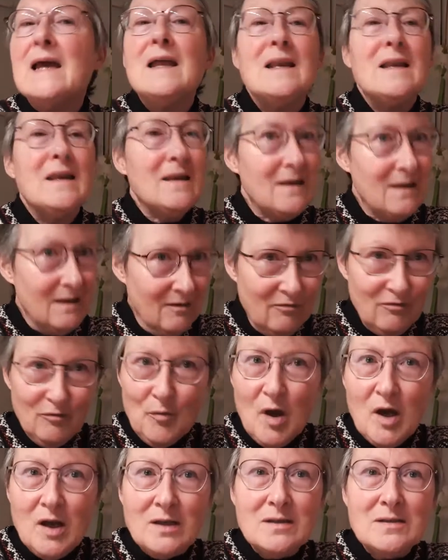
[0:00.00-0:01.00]
Never
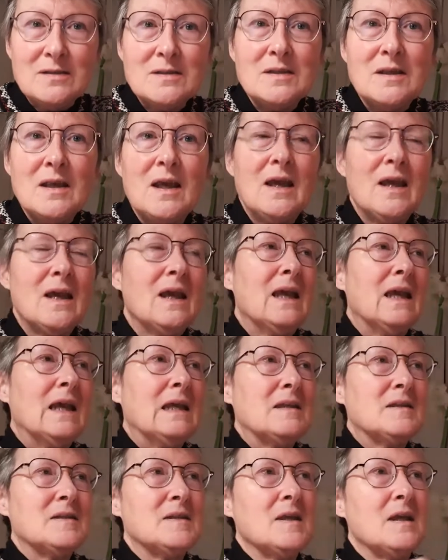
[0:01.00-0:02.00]
mind.
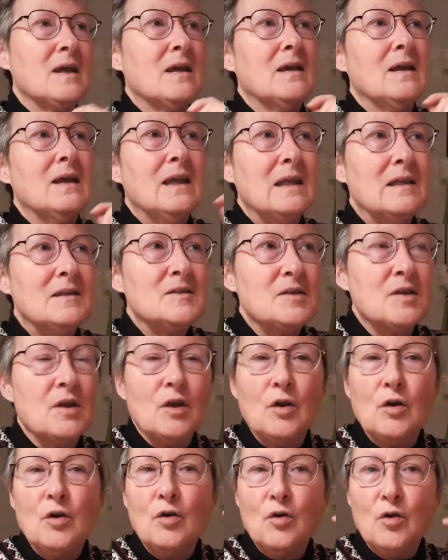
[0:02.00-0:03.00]
It's a
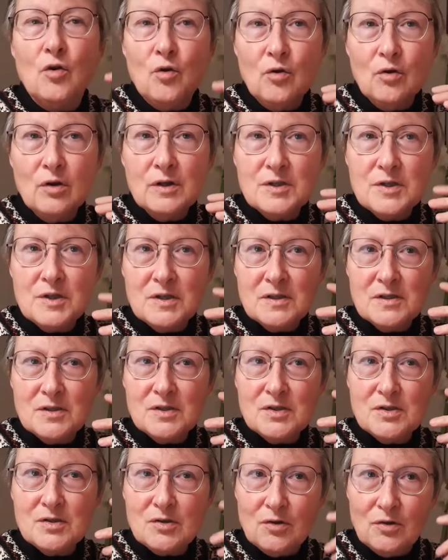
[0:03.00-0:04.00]

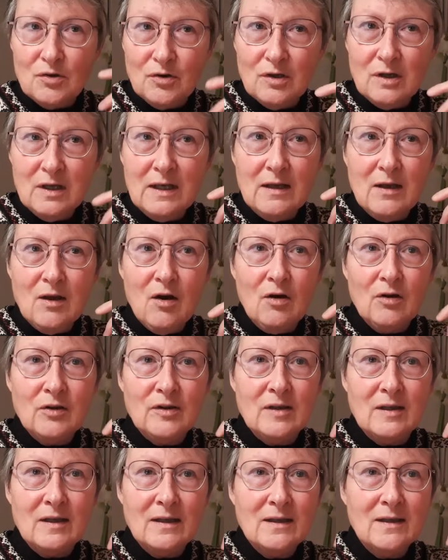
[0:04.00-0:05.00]
gorgeous early
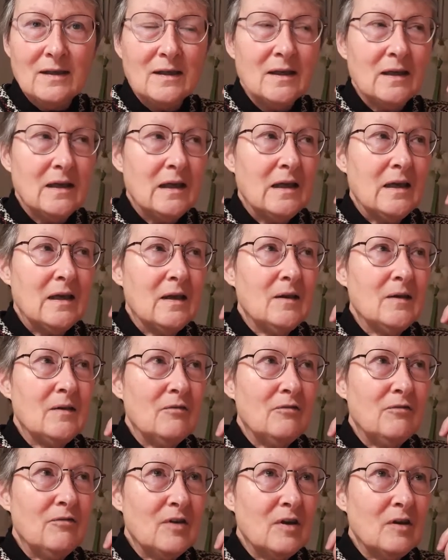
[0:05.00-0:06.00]
Gothic,
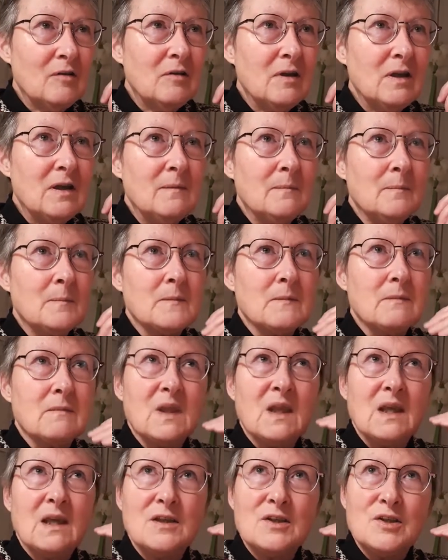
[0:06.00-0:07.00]
very
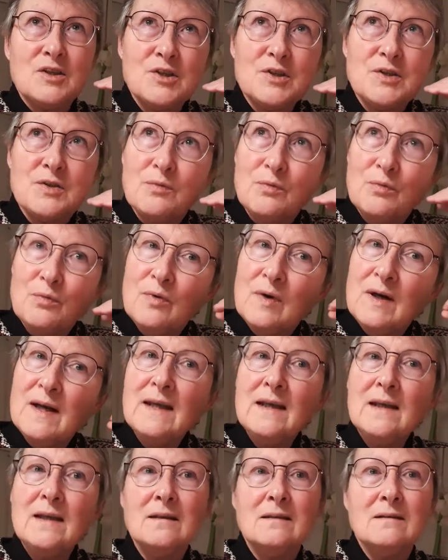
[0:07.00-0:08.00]

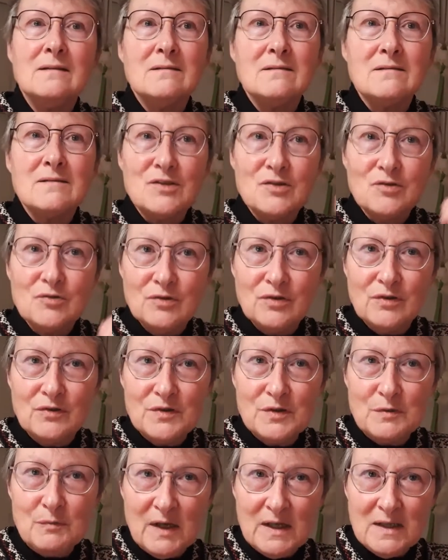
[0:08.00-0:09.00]
serene sort of
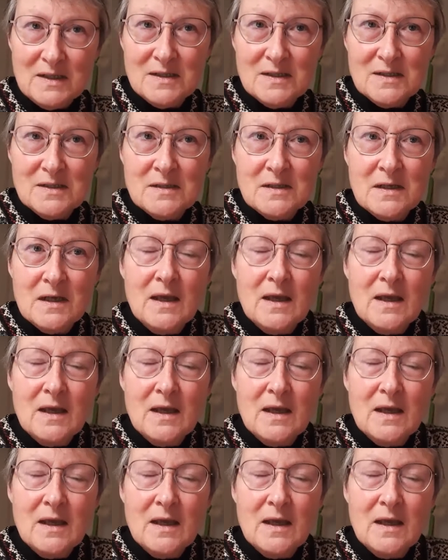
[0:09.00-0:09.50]
space.